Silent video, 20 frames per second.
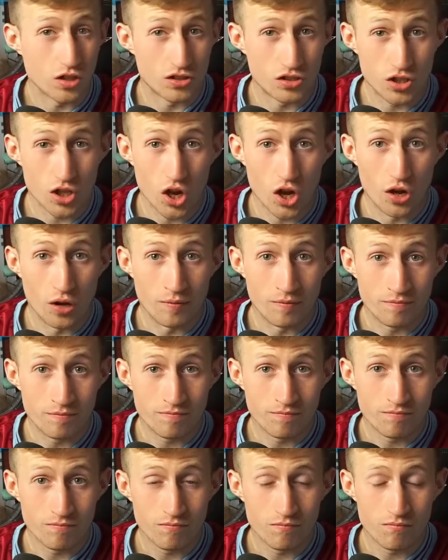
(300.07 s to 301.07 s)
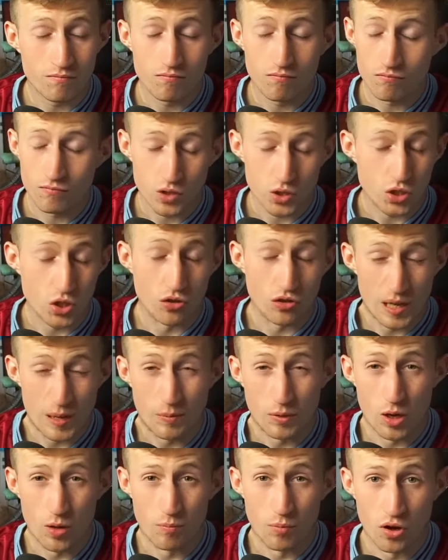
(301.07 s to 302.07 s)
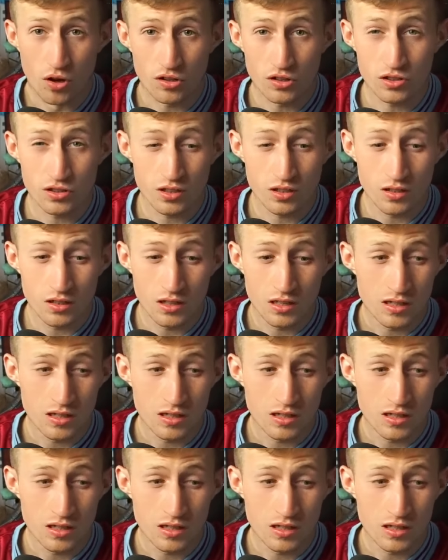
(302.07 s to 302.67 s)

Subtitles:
start. So keep it up, boys.